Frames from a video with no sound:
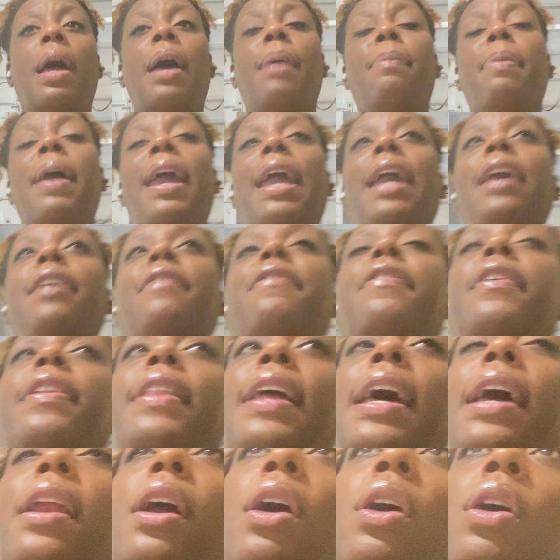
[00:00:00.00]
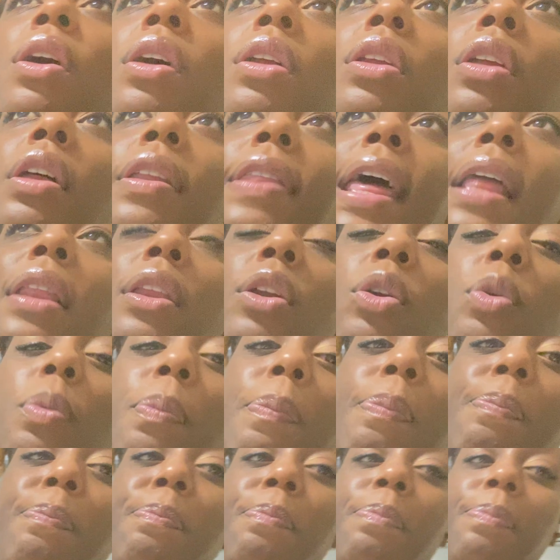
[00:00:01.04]
paid for that all on that
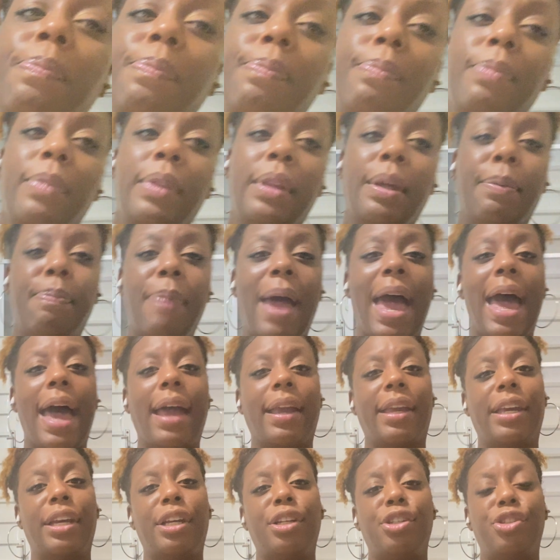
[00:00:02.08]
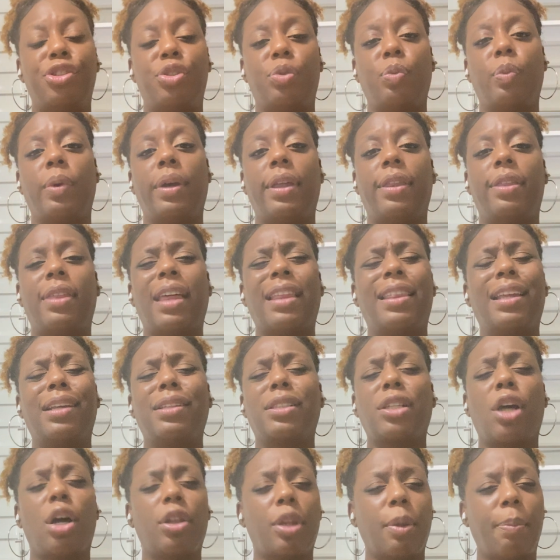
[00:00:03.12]
the package with, I think
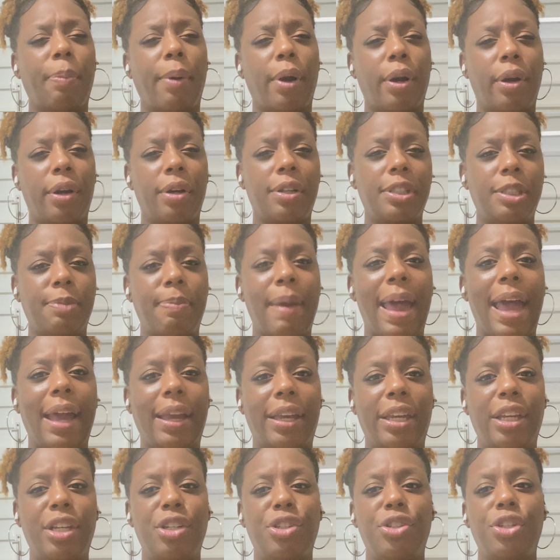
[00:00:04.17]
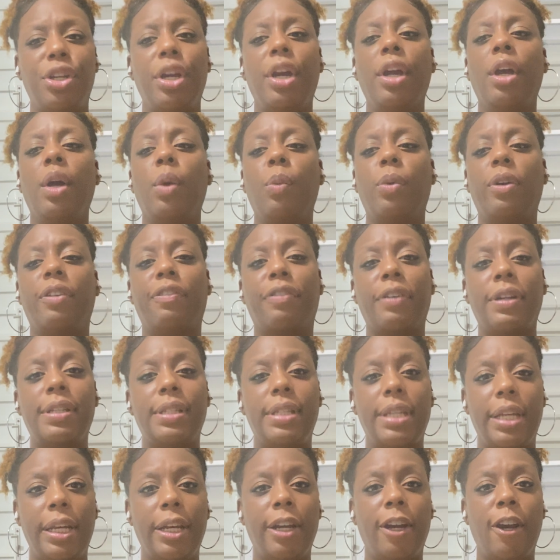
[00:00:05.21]
it's called the Perks package with
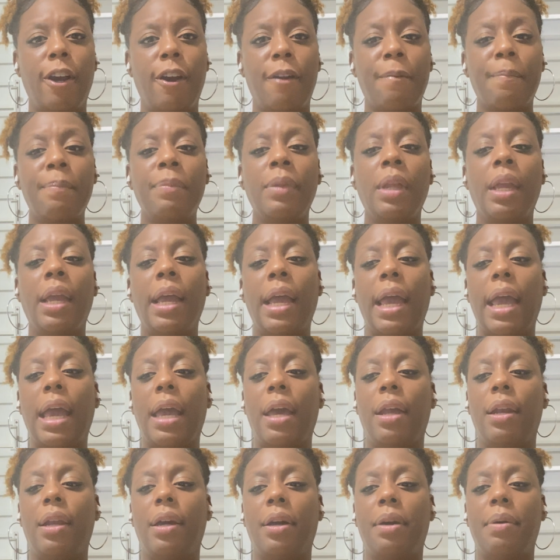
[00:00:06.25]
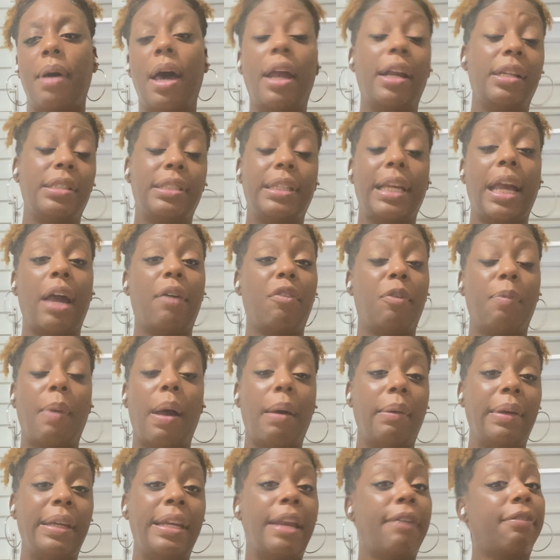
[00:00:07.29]
Frontier. And honestly, I will
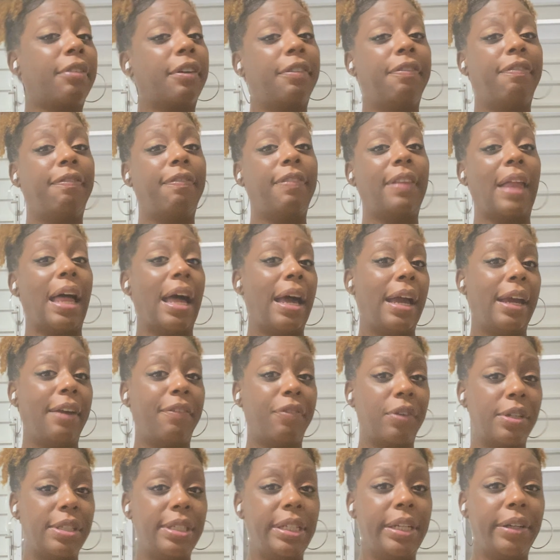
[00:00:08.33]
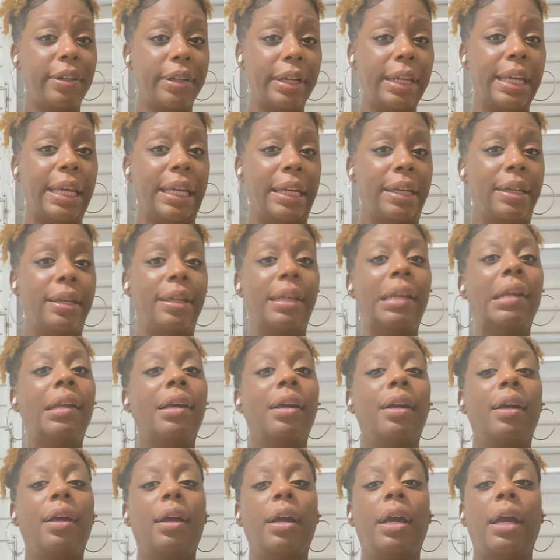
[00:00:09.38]
probably never fly Frontier
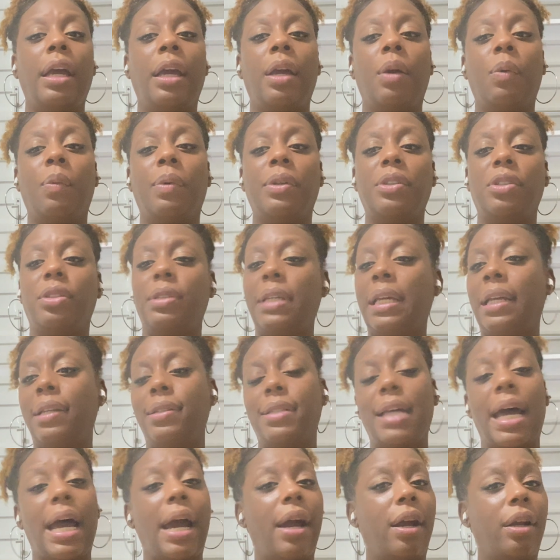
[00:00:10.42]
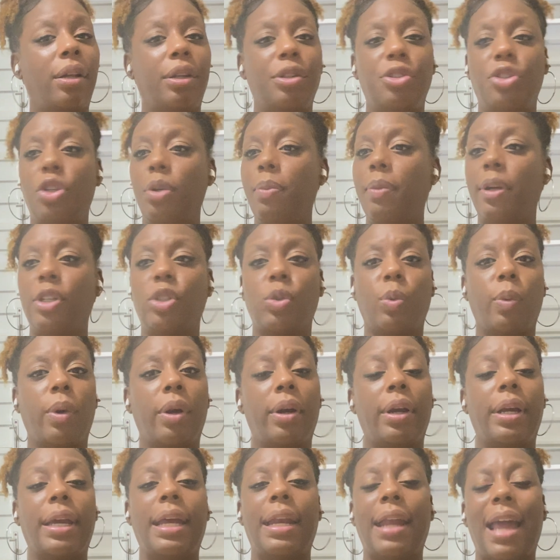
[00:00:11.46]
again. It was entirely too much
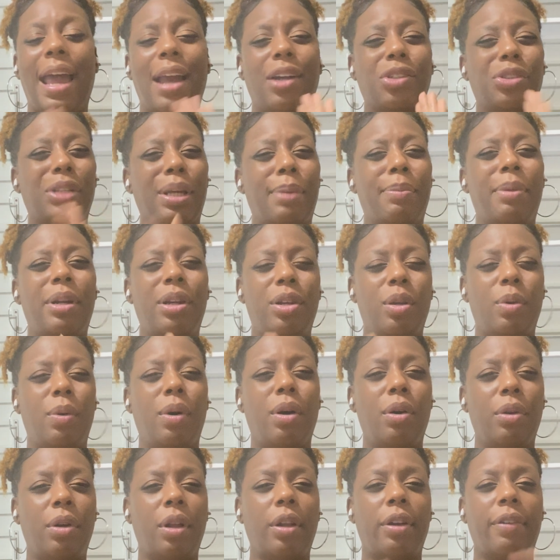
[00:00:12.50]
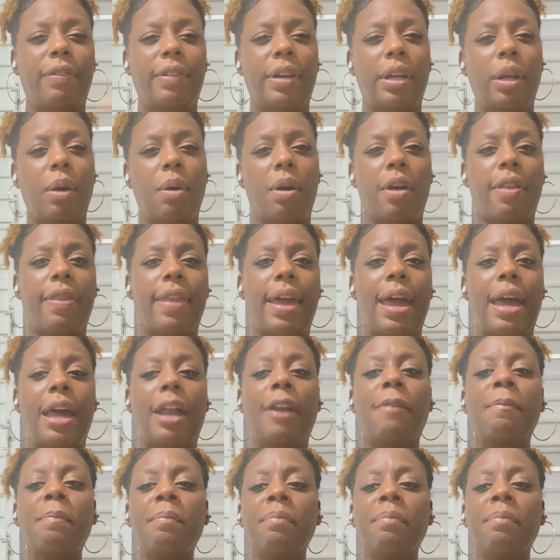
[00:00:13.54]
work, and actually I'm going to do a whole nother video on that